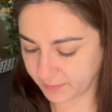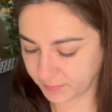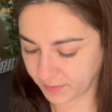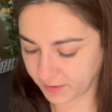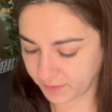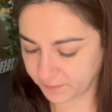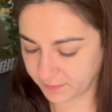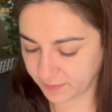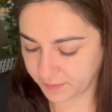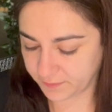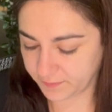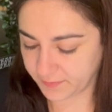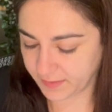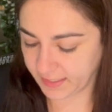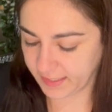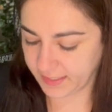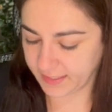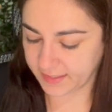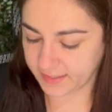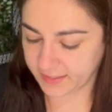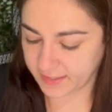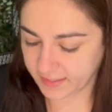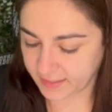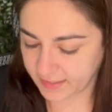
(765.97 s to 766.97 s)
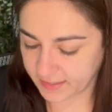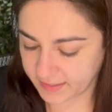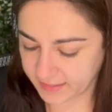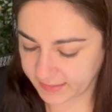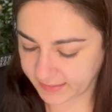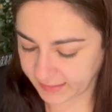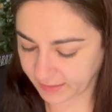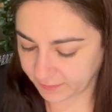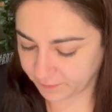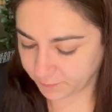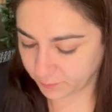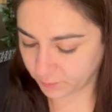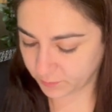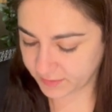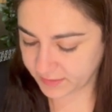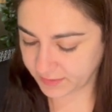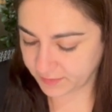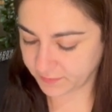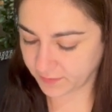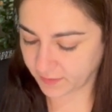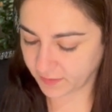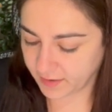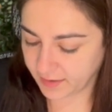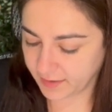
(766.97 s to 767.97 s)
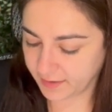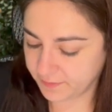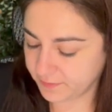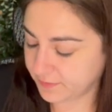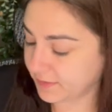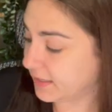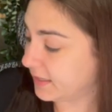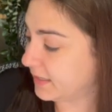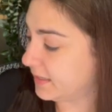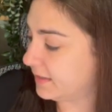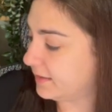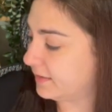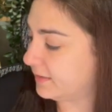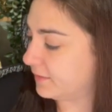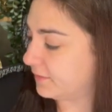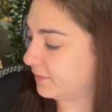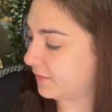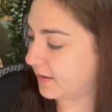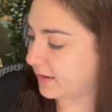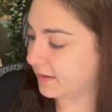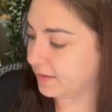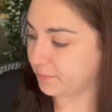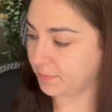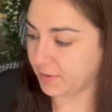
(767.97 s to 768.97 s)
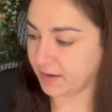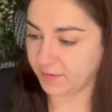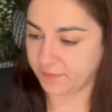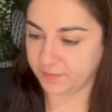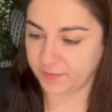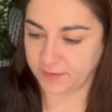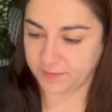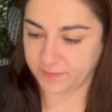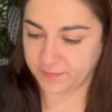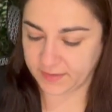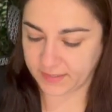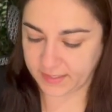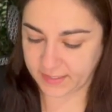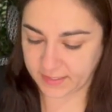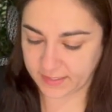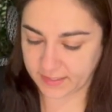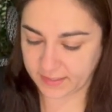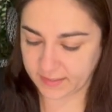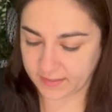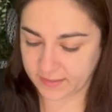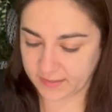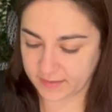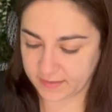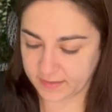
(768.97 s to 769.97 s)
by 15. So 45 divided by 15